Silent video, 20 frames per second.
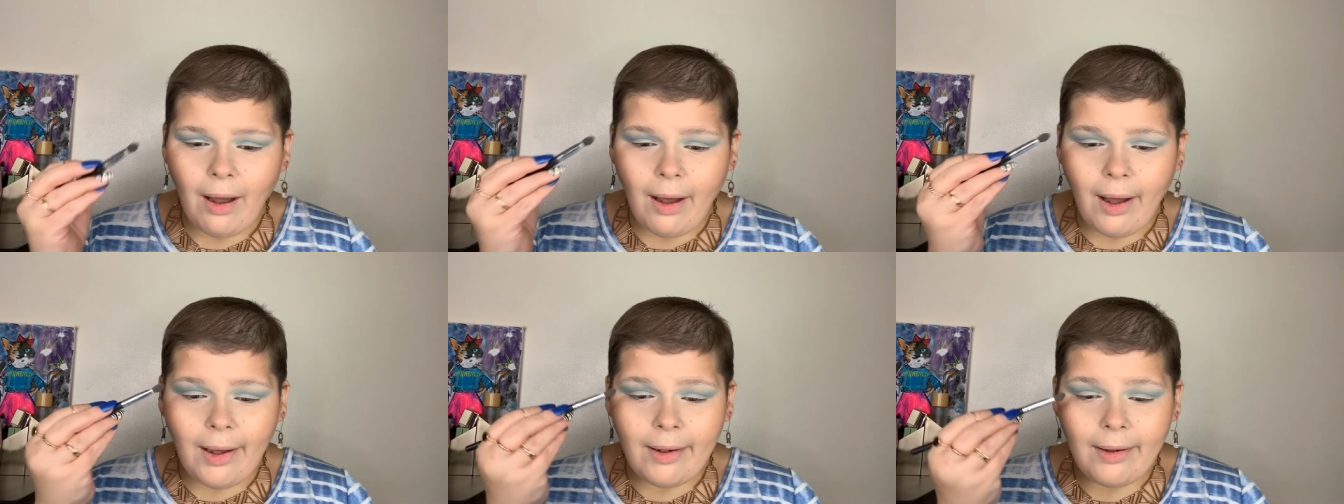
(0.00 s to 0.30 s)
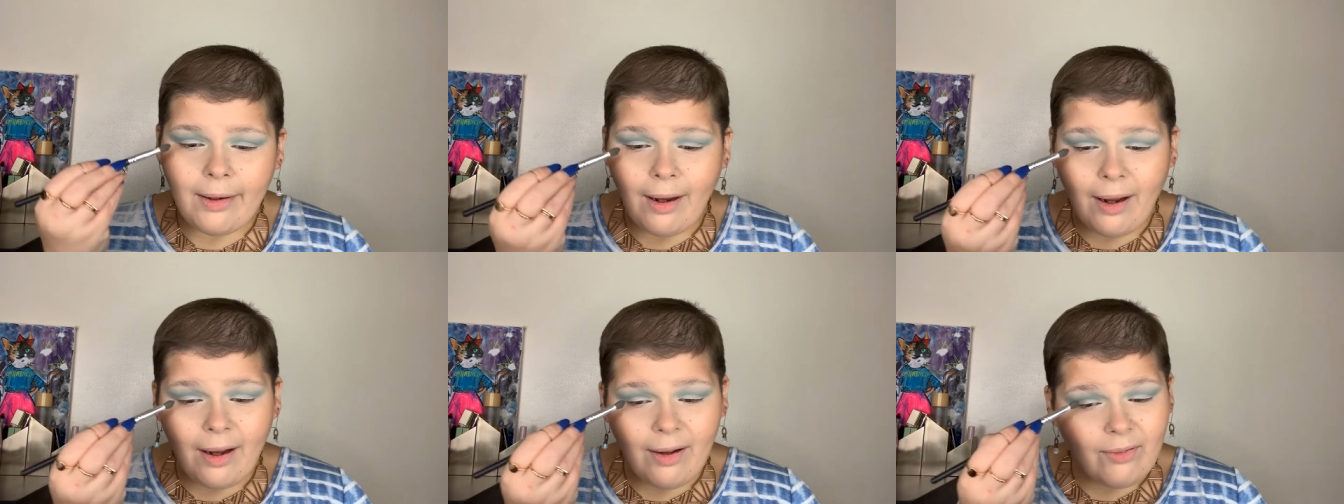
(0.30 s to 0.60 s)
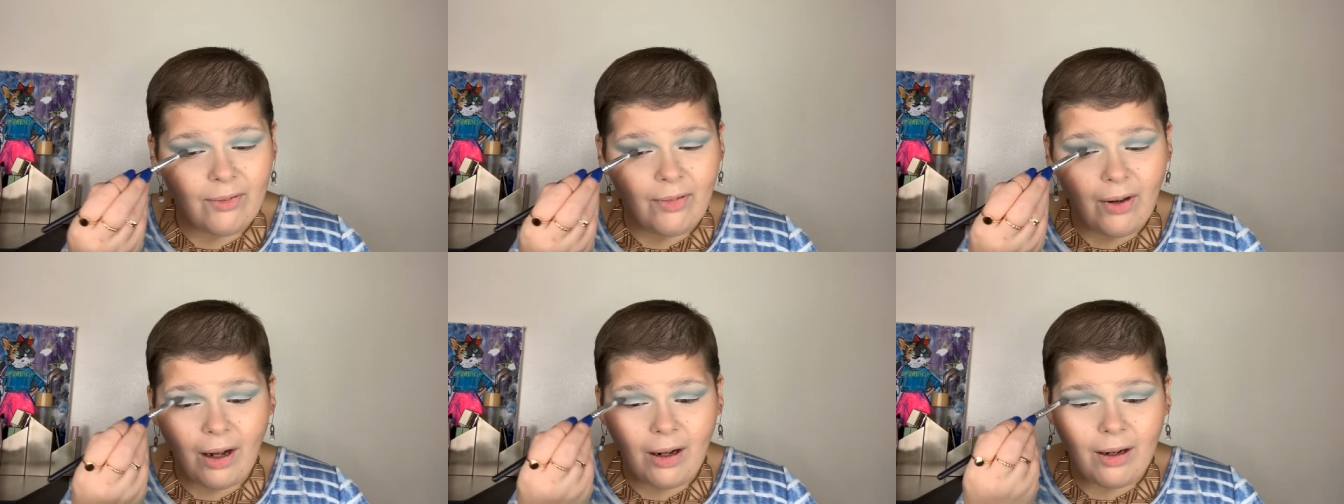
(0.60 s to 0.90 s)
and I
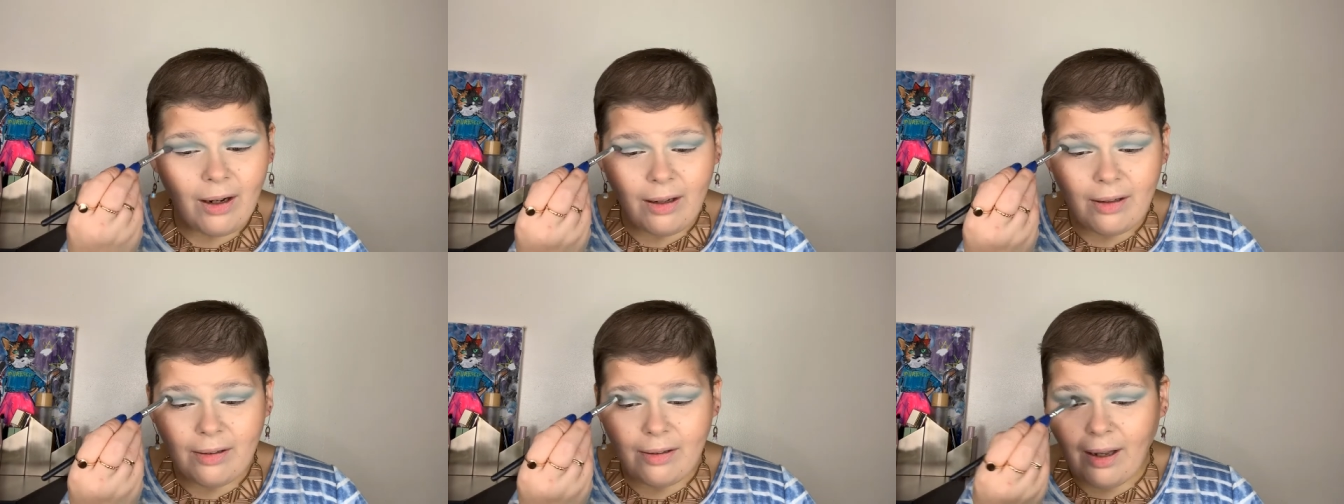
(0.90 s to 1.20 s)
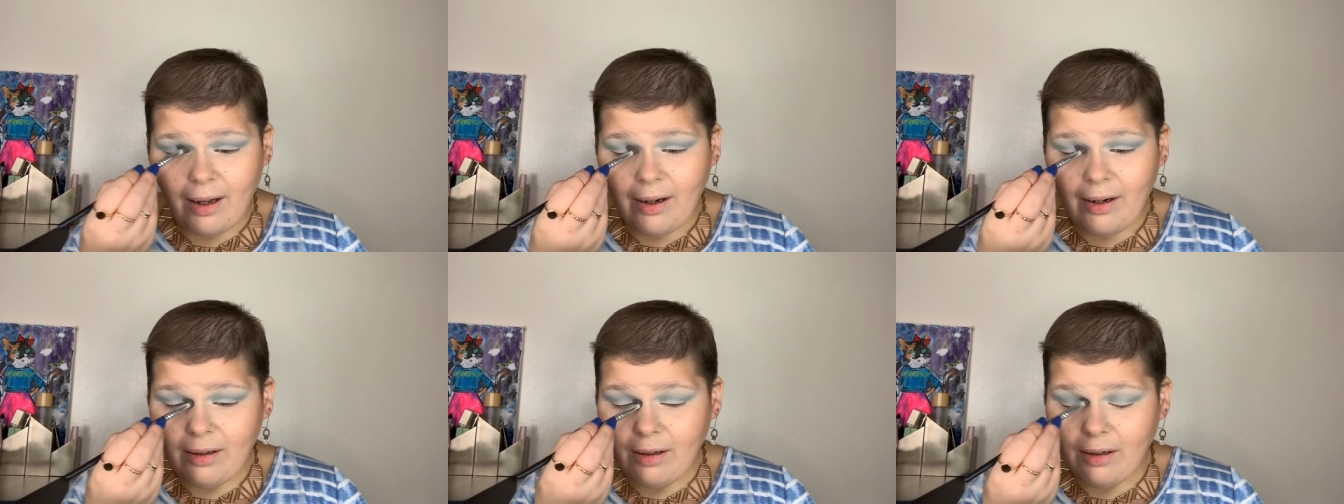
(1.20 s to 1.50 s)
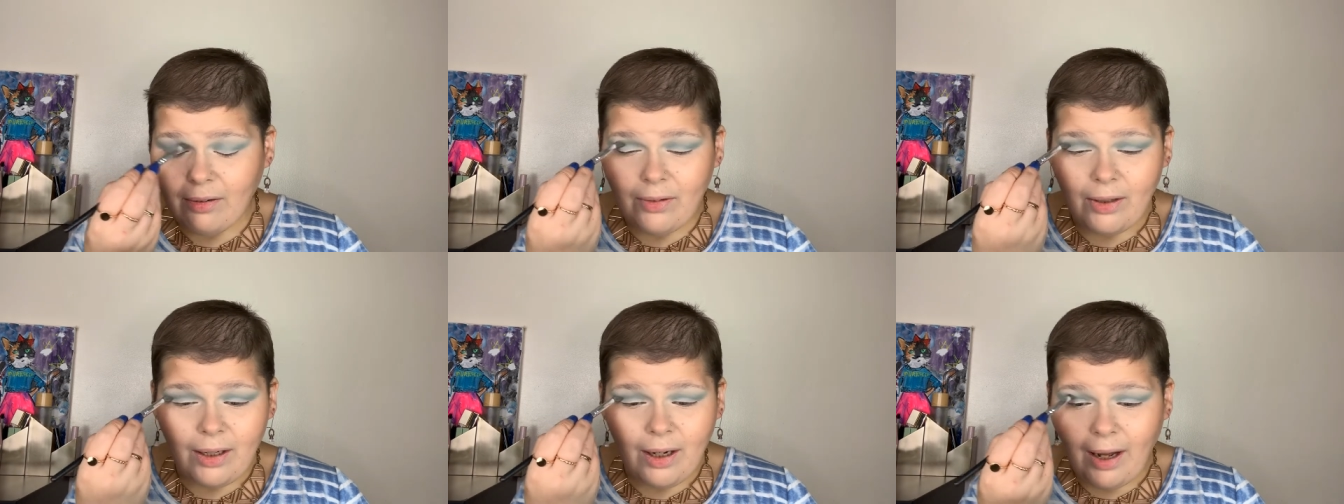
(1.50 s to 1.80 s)
have not gotten tired
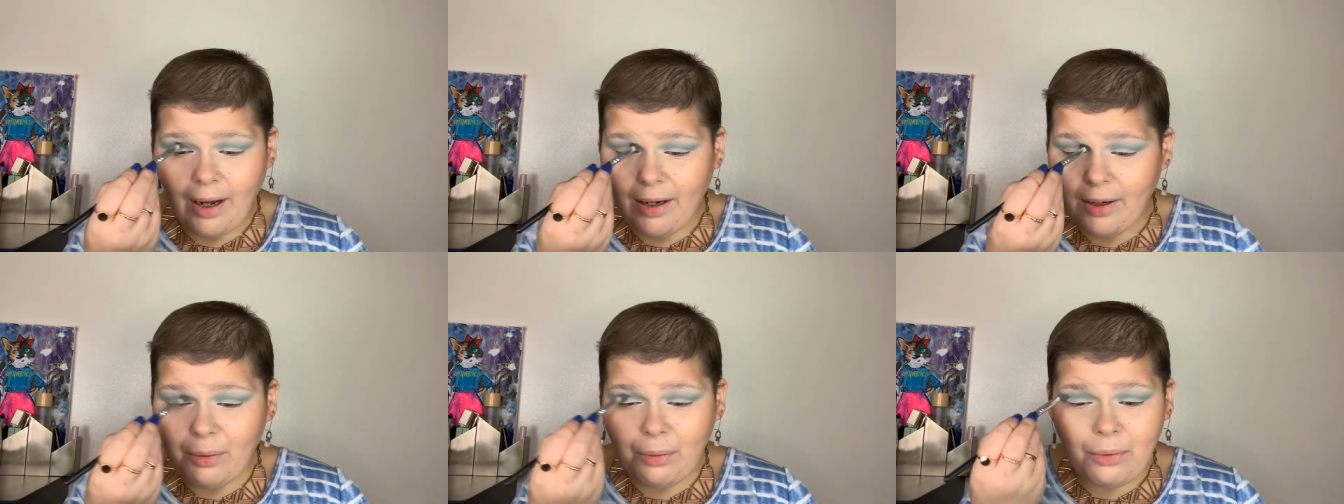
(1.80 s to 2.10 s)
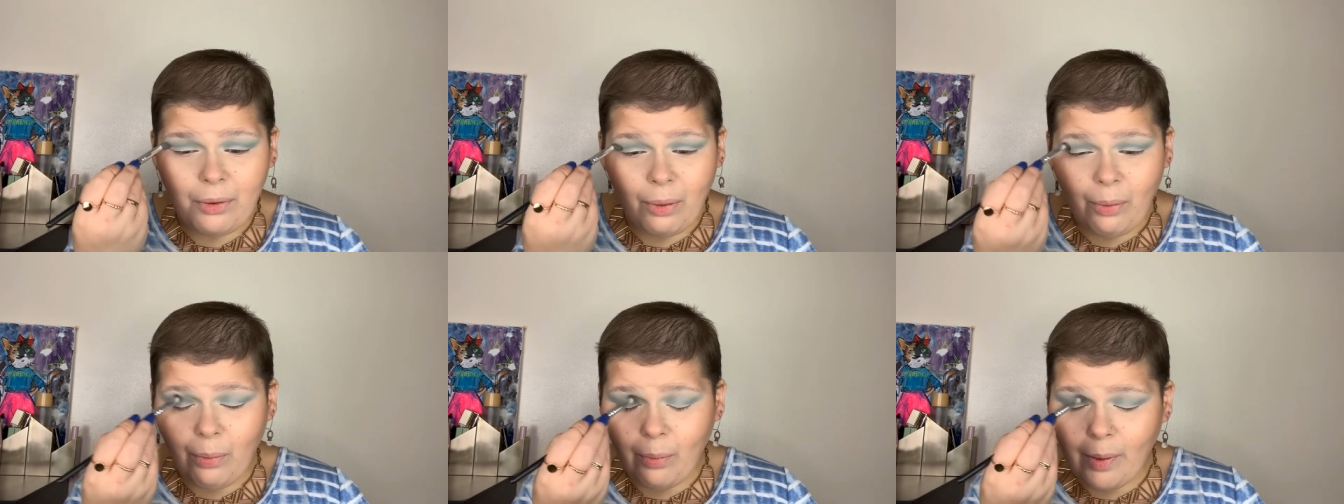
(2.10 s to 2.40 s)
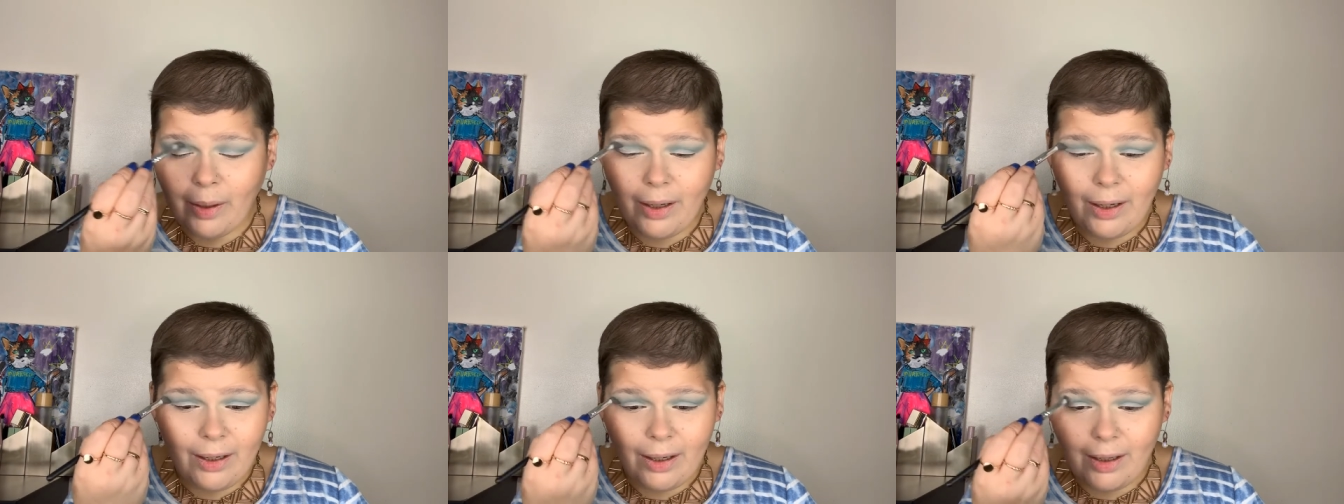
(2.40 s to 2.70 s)
of it. I don't know
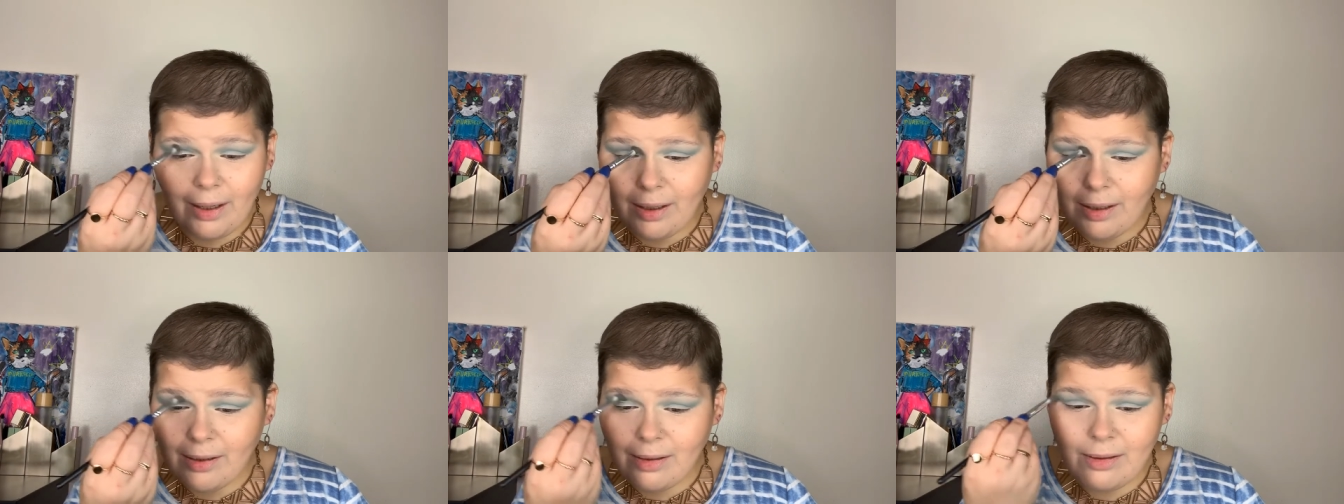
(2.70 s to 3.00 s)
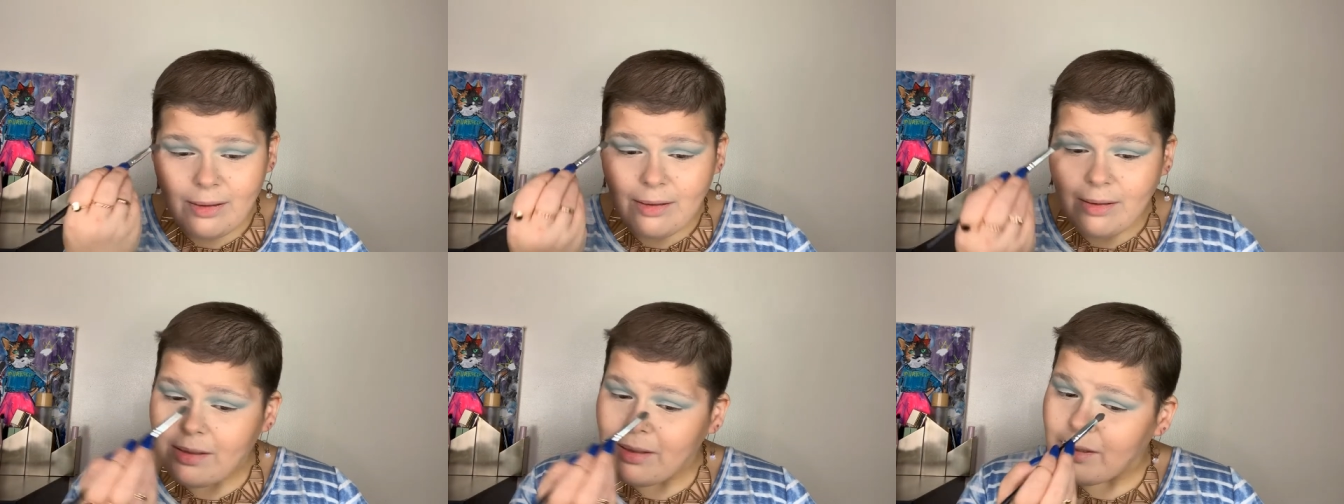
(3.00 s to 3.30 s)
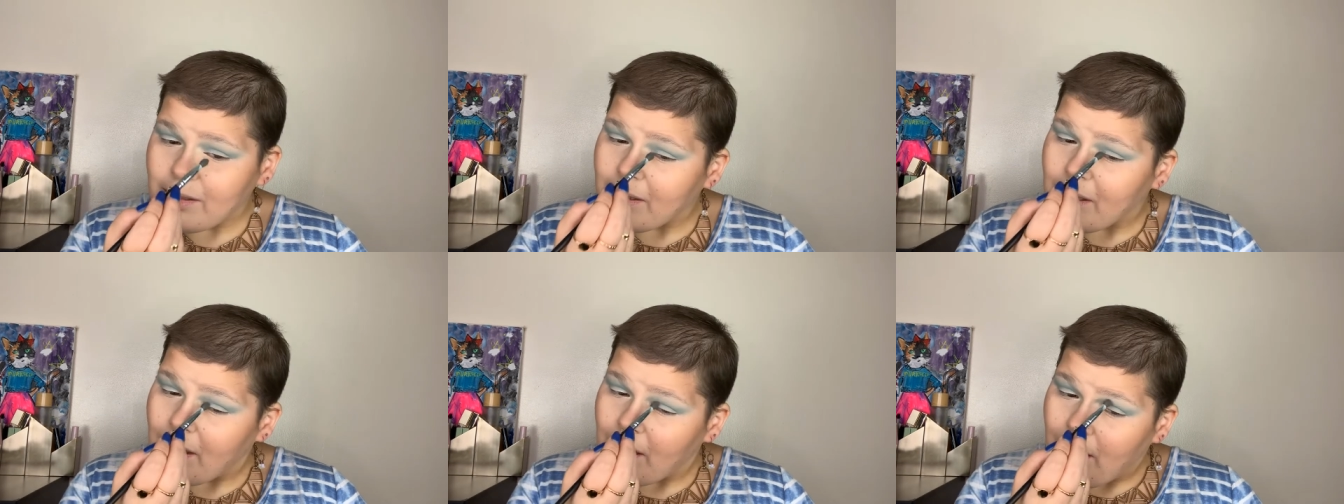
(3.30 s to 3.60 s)
what it
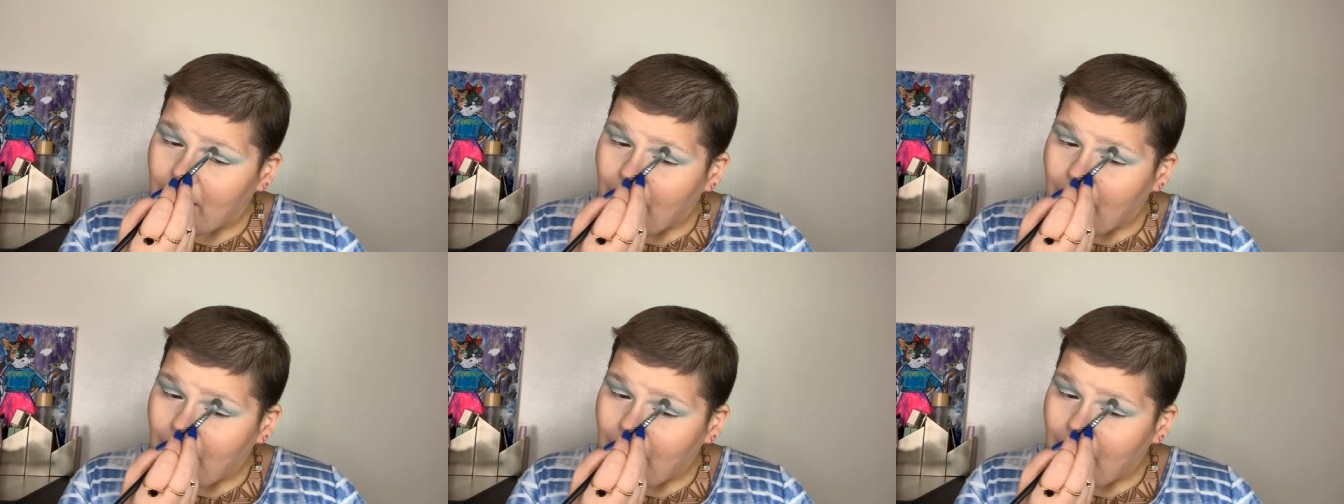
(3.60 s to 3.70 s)
is,